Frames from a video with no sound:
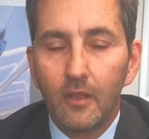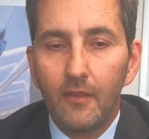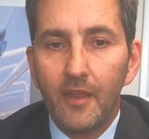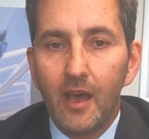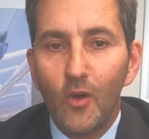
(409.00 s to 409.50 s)

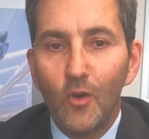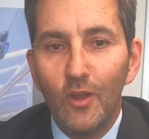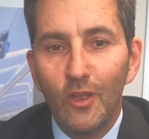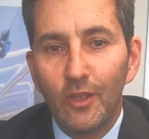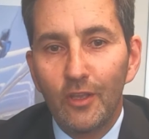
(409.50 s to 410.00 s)

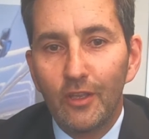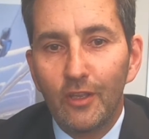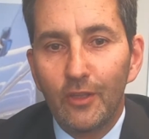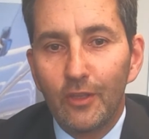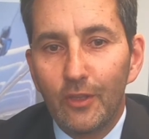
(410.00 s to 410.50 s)
Now,
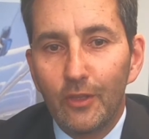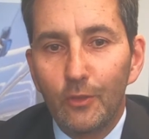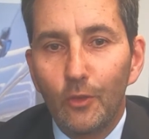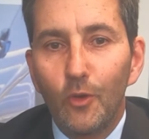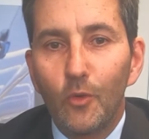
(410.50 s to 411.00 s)

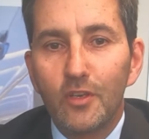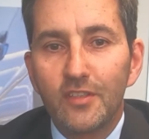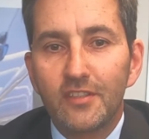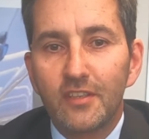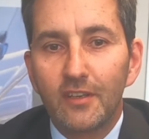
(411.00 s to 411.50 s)
the
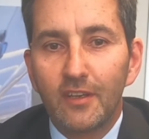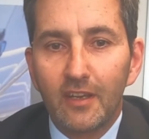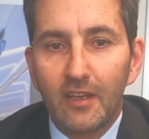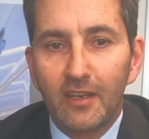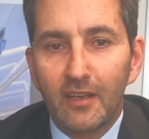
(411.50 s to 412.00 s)
lowest
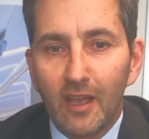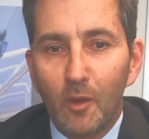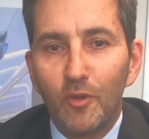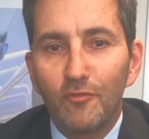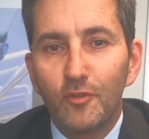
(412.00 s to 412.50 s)

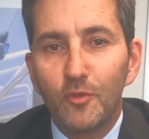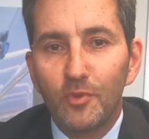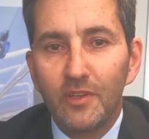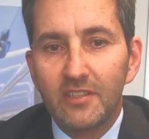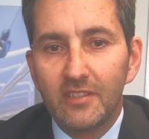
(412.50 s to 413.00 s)
carbon
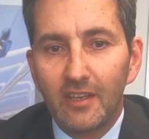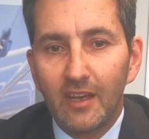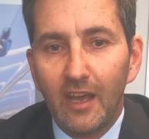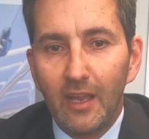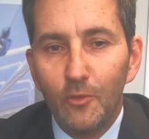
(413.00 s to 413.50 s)
footprint
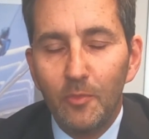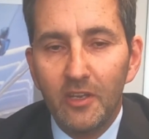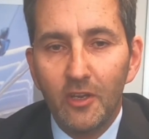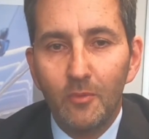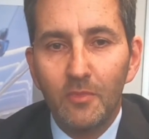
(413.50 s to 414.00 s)

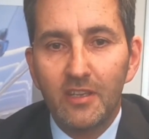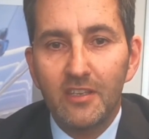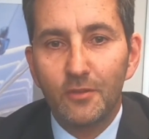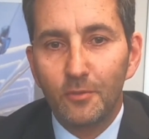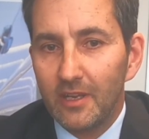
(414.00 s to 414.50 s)
aluminium
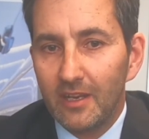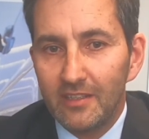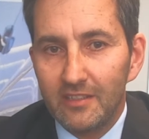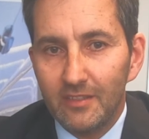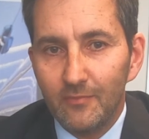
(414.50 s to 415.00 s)
is a
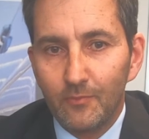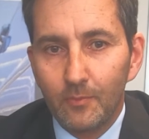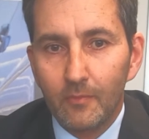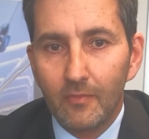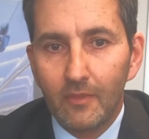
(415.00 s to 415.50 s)
reality.
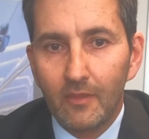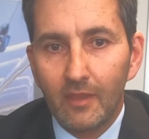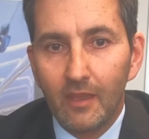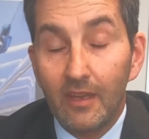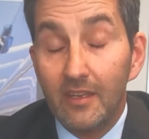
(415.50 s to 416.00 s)

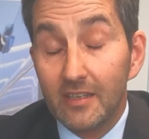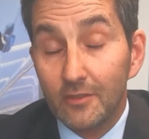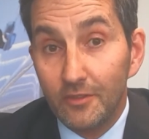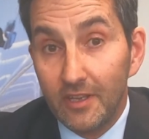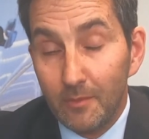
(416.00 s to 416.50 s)
And it
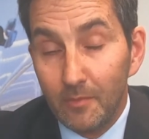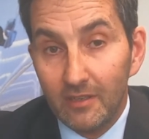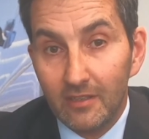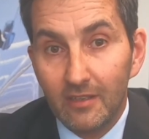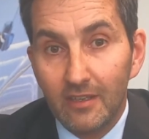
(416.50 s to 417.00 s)
has a name.
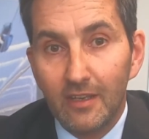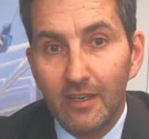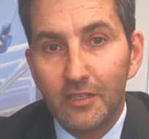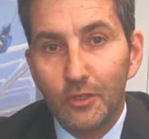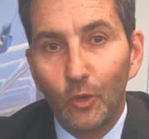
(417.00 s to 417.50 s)

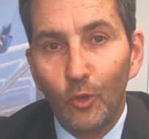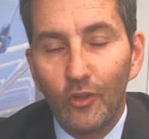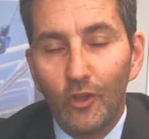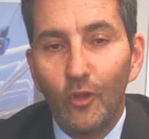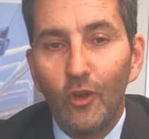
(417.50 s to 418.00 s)
It's
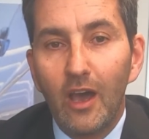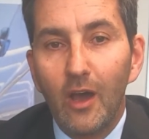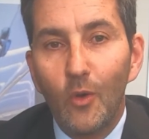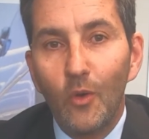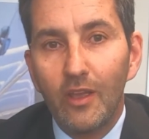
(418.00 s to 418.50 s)
called
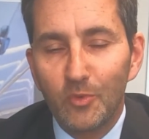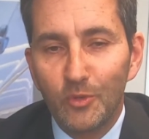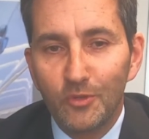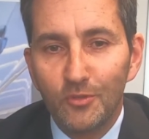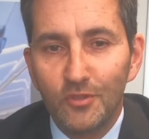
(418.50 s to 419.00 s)
Allow,
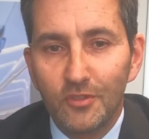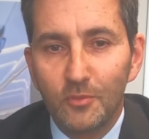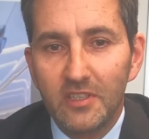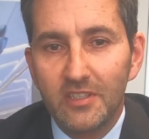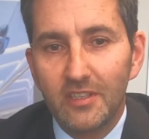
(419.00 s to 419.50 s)
produced
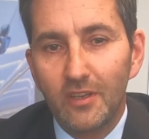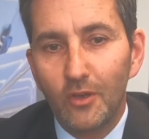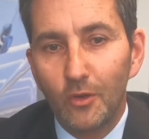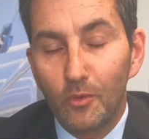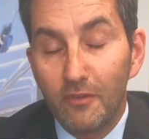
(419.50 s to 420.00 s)
with
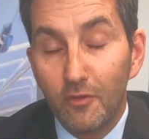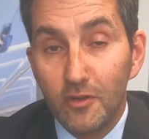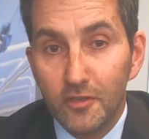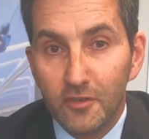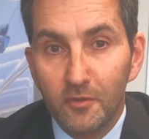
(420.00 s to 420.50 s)
a
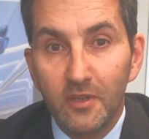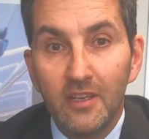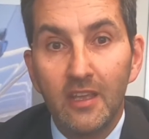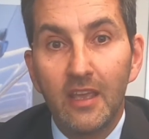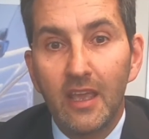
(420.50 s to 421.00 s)

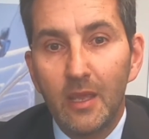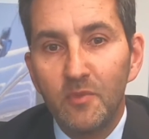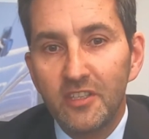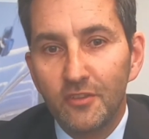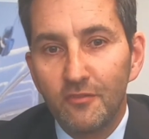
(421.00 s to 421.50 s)
revolutionary
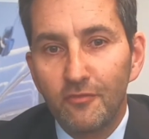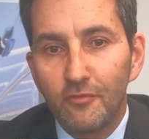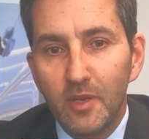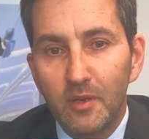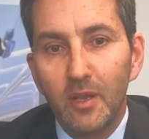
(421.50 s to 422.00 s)

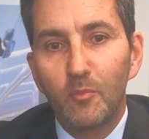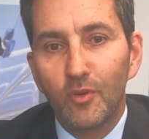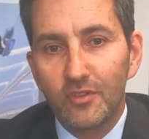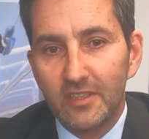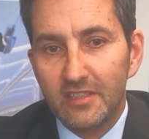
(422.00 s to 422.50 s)
emission-free
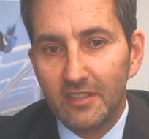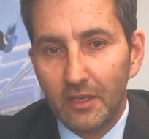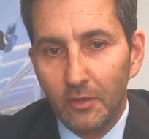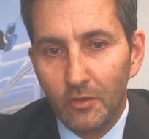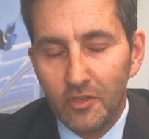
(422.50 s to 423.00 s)
process
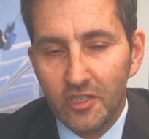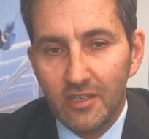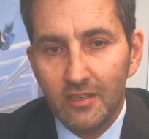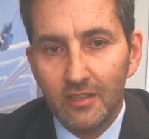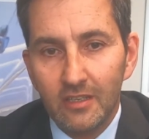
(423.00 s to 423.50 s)

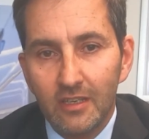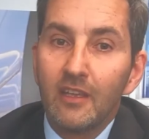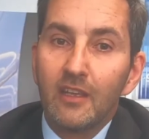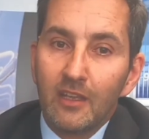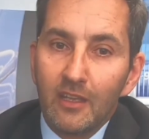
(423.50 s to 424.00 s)
technology,
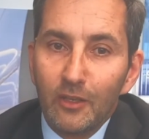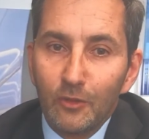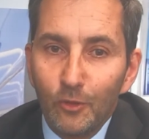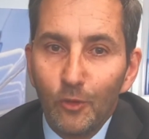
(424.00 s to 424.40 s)
the